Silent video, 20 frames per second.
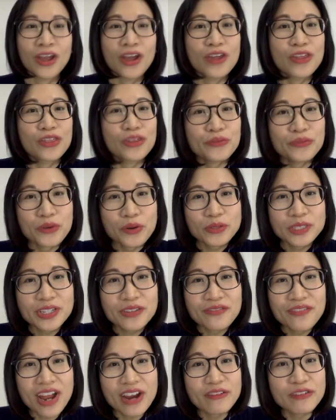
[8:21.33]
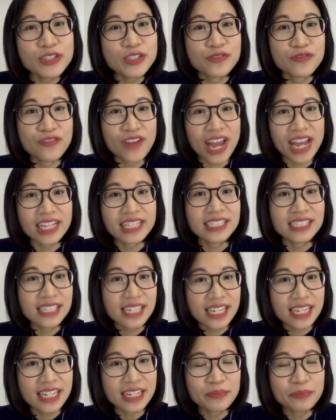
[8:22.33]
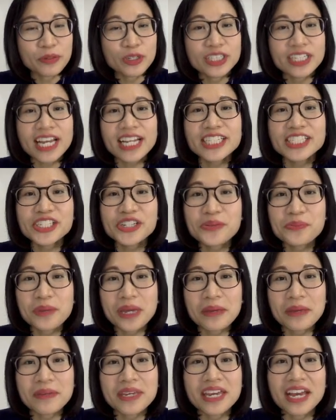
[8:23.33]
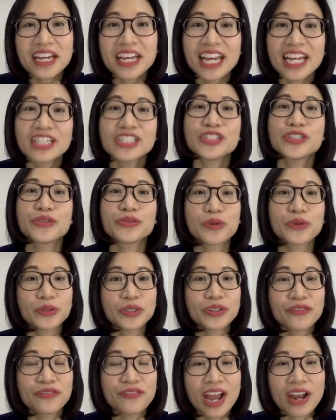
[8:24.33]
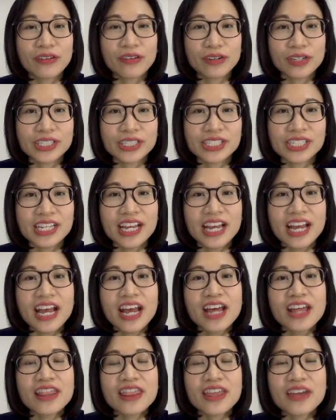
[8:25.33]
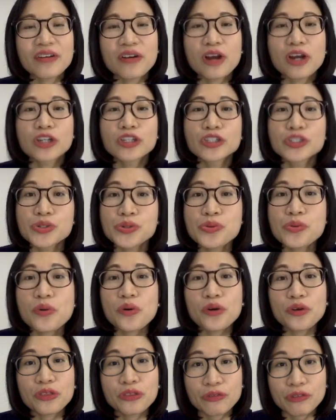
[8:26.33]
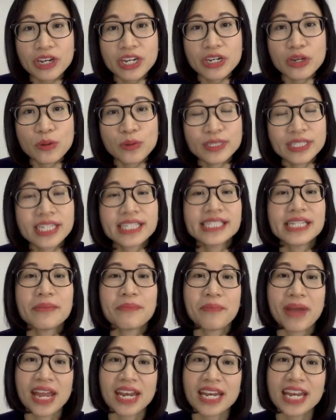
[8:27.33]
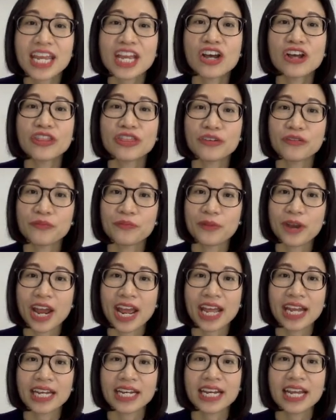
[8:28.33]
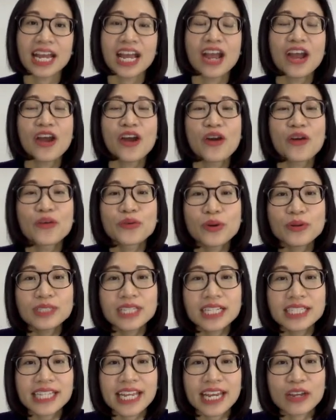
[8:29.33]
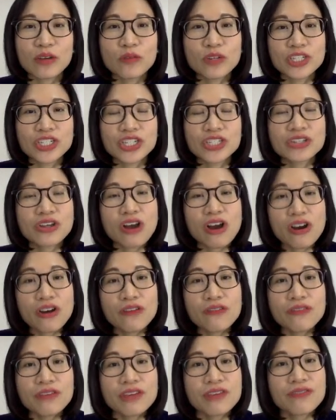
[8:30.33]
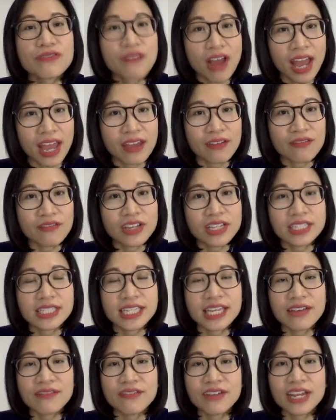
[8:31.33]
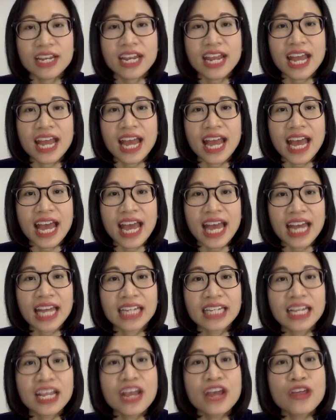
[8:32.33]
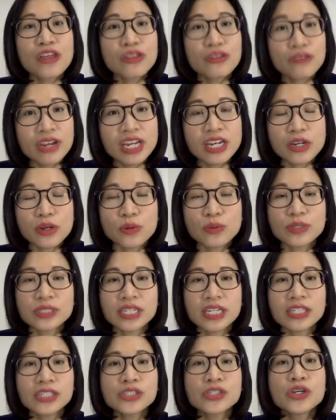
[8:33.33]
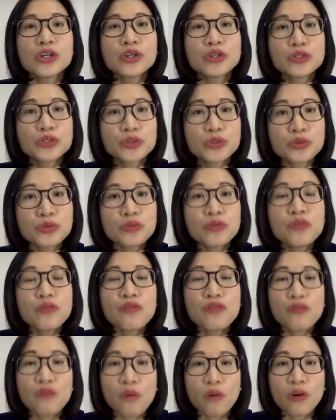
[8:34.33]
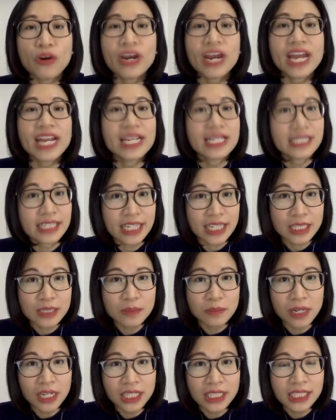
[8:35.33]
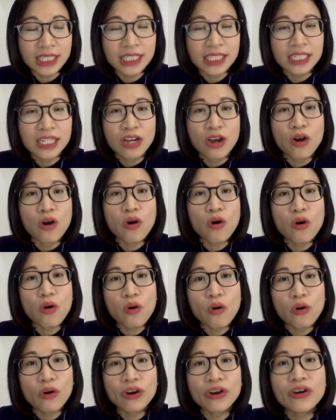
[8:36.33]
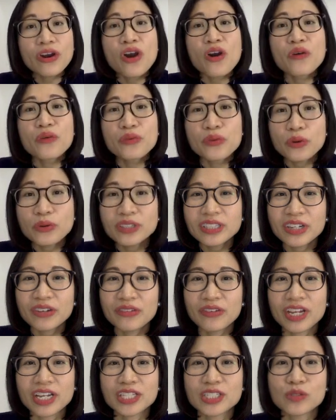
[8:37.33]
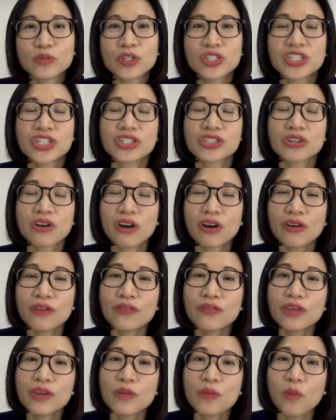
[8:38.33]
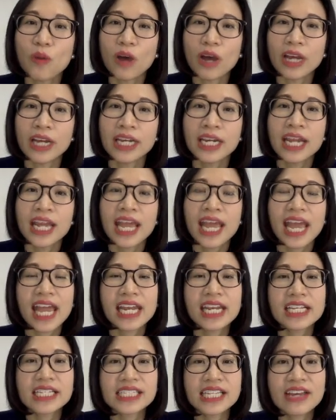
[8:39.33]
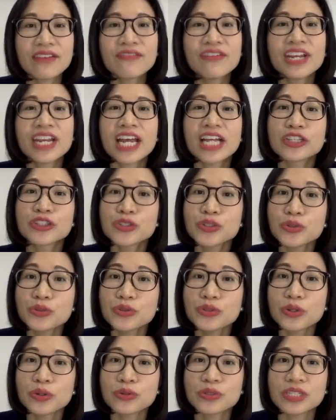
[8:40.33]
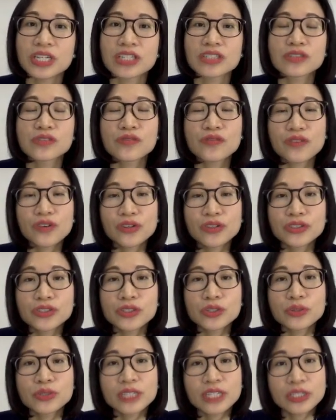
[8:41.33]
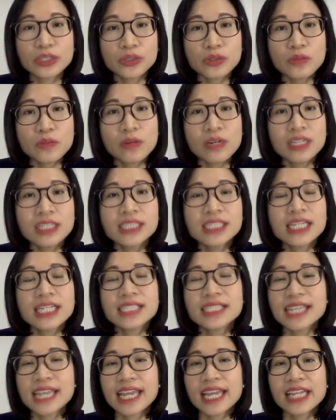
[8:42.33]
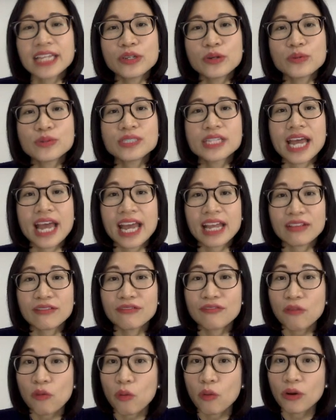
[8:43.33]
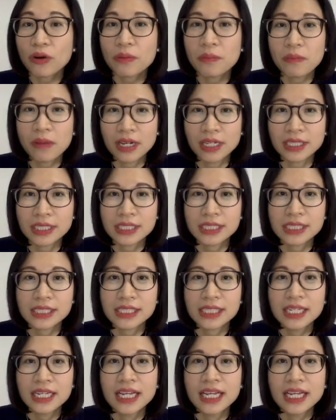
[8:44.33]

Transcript: The rotavirus vaccine protects your baby against the rotavirus. There are 2 or 3 doses depending on the brand. Rotatec, which is RV5, is given at 3 doses, 2, 4, and 6 months. Or Rotarix, which is RV1, and is given at 2 doses, first dose at 2 months and second dose at 4 months.